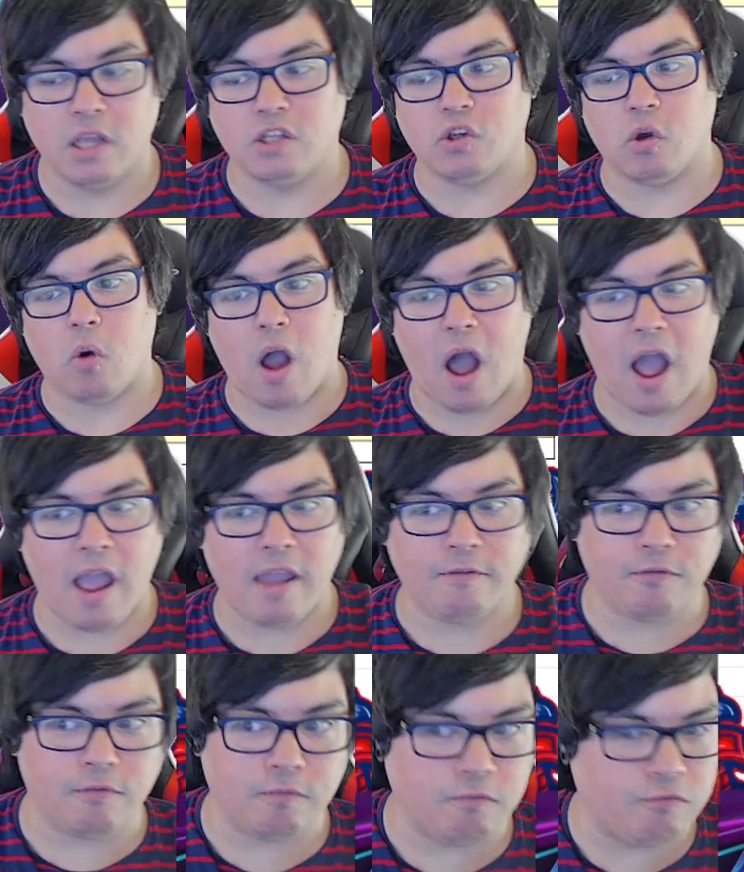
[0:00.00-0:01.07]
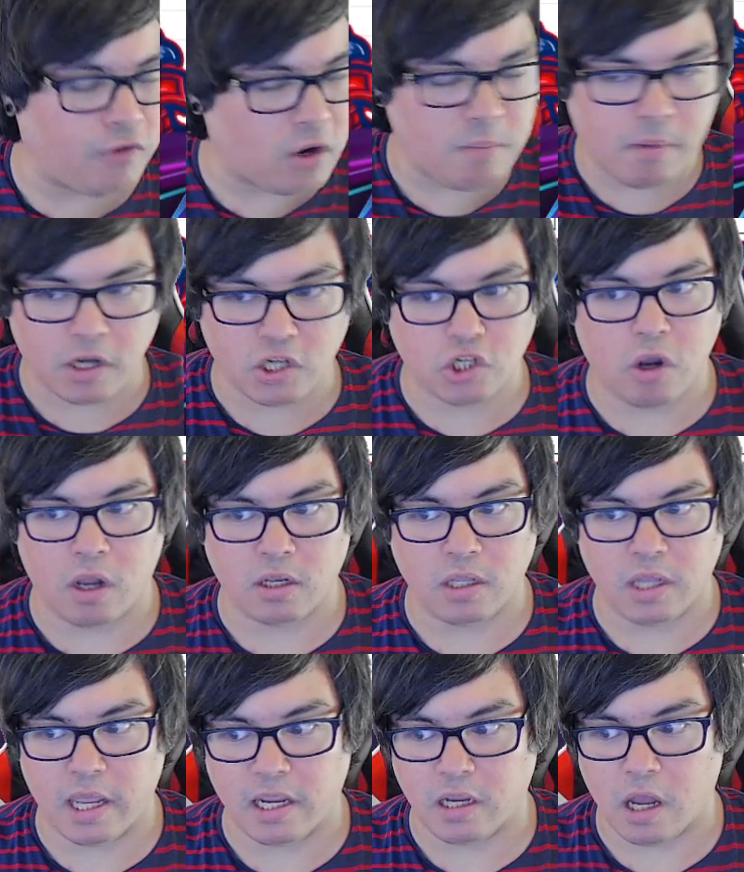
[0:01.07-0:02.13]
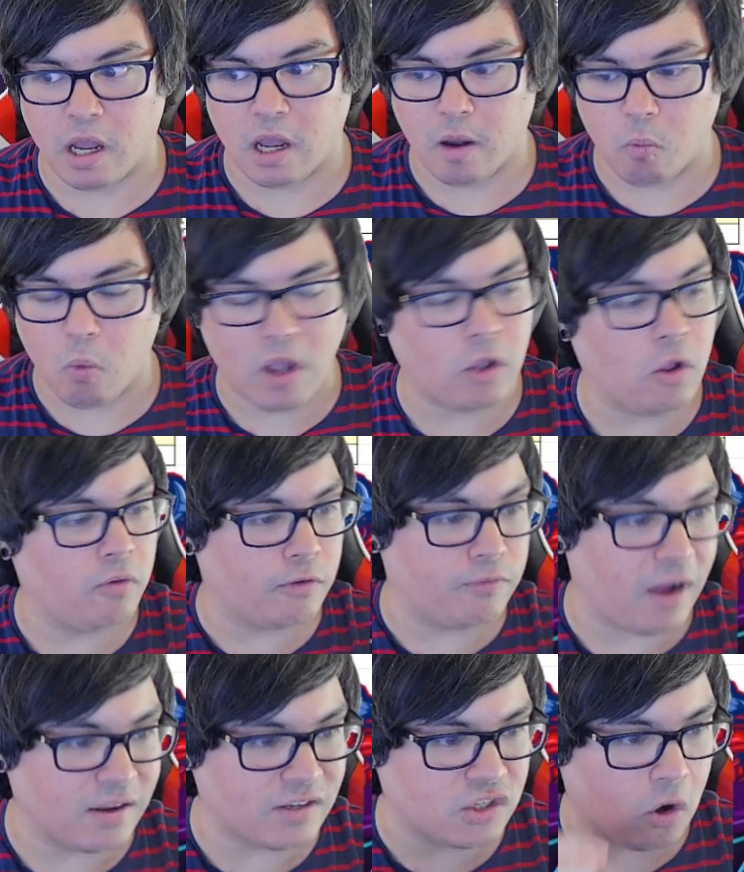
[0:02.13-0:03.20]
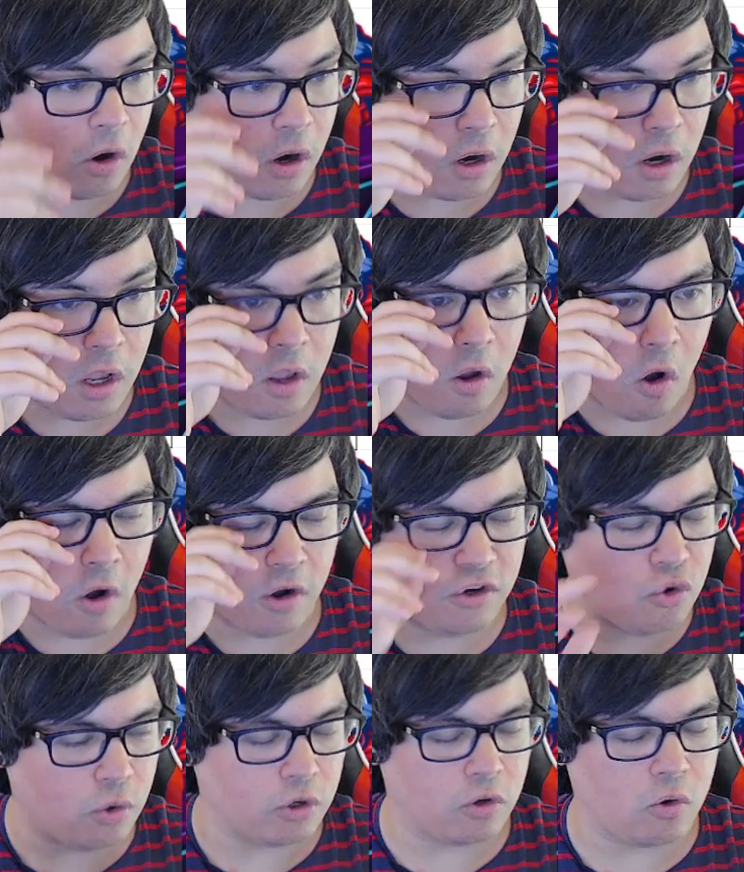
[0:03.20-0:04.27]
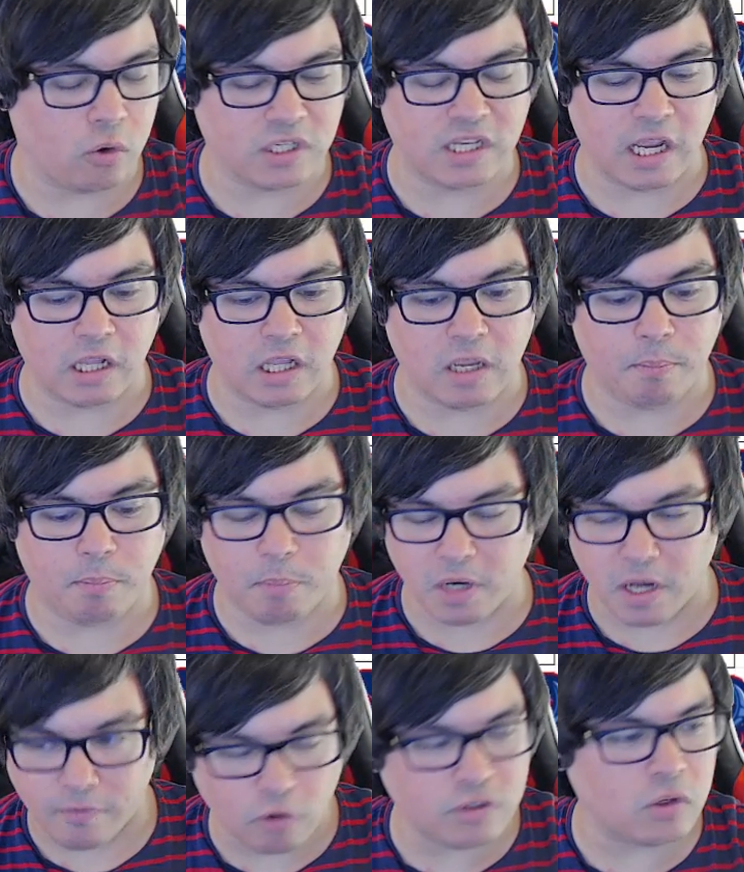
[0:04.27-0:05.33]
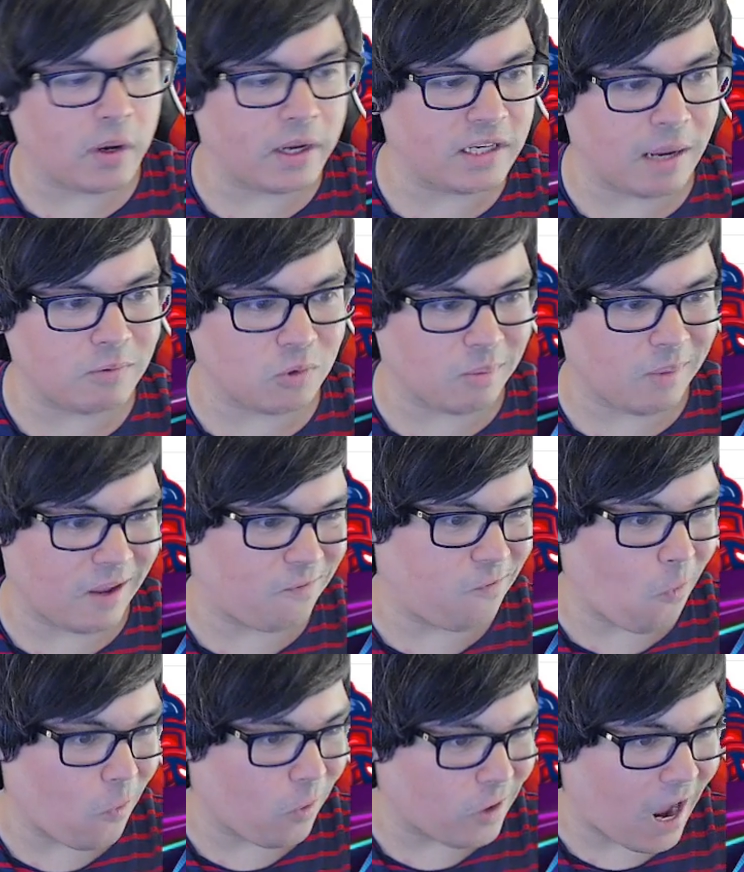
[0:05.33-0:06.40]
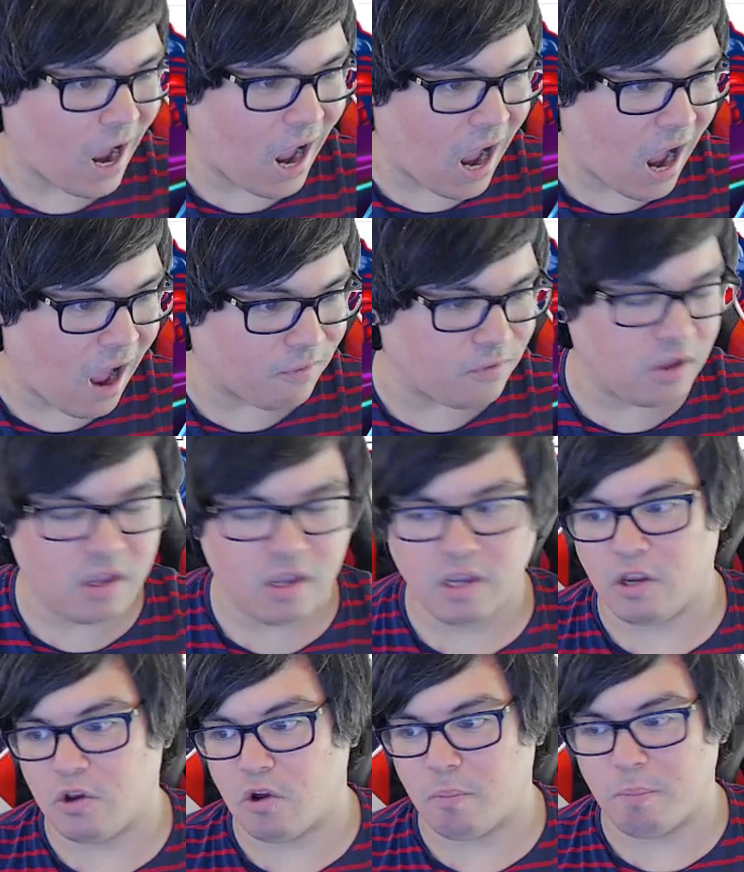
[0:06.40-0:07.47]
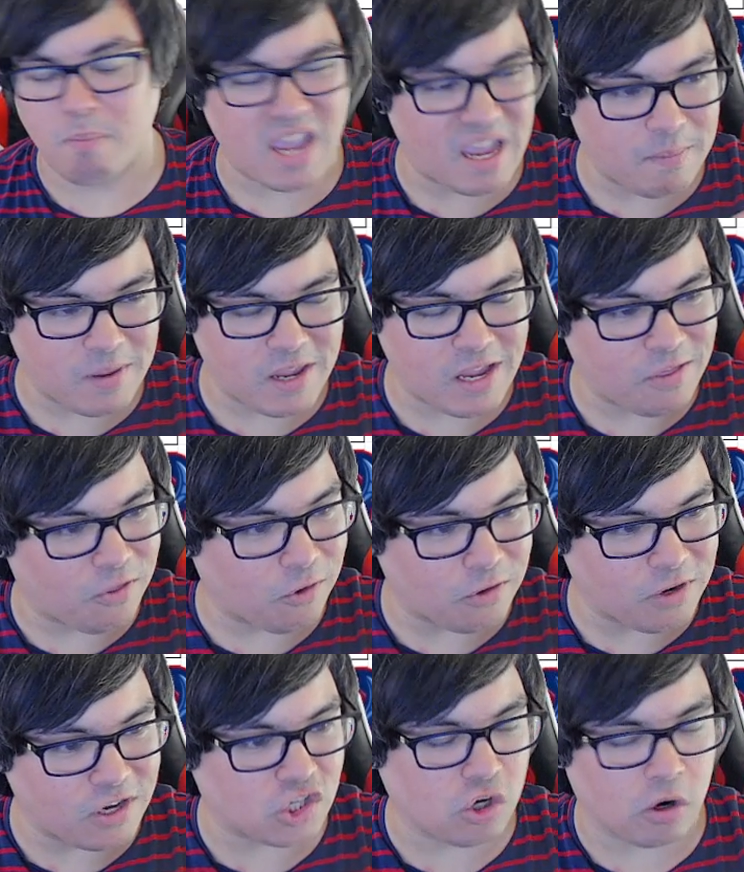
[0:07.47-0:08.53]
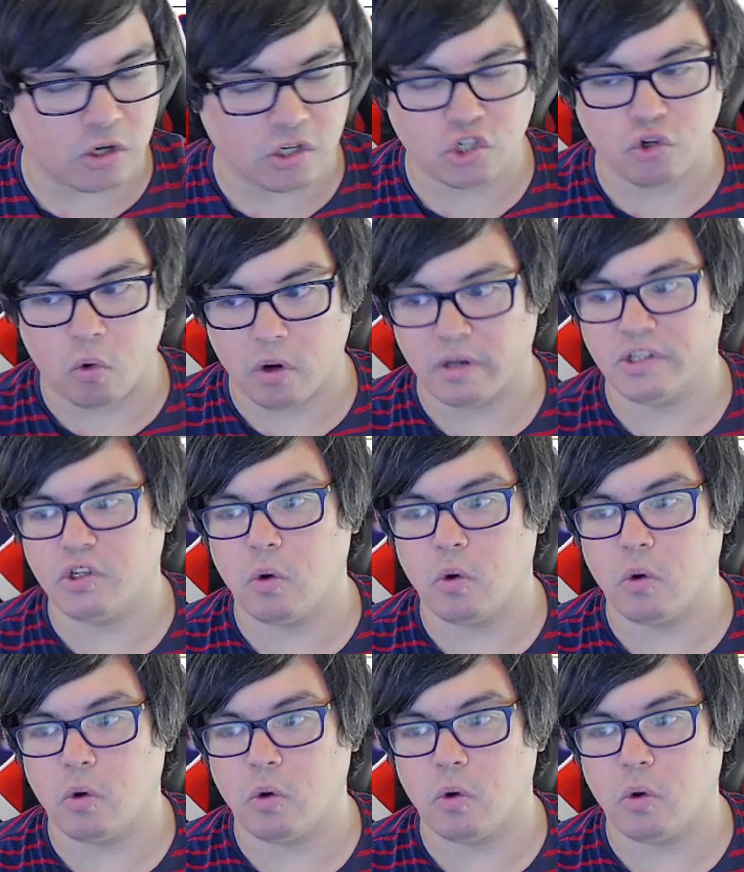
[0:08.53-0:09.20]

So I've very much gotten like uh, well over five star on 200 cores daily, but I've also had times where I'm like four and a half, you know, maybe 30 shards short.